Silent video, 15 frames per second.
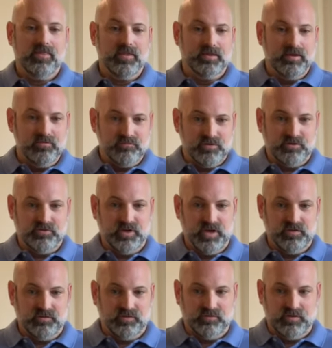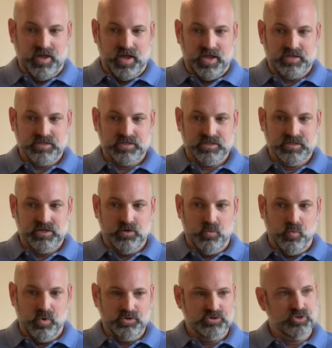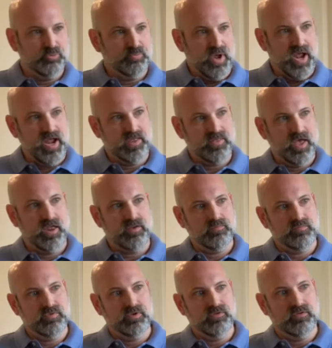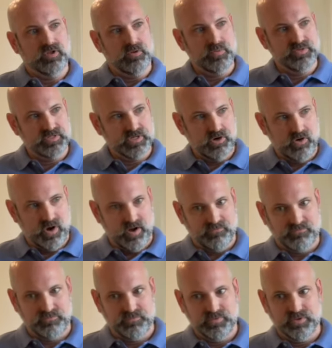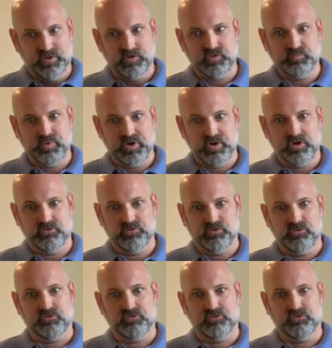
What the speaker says: The difference is that once you pay that delinquency off with an Experian,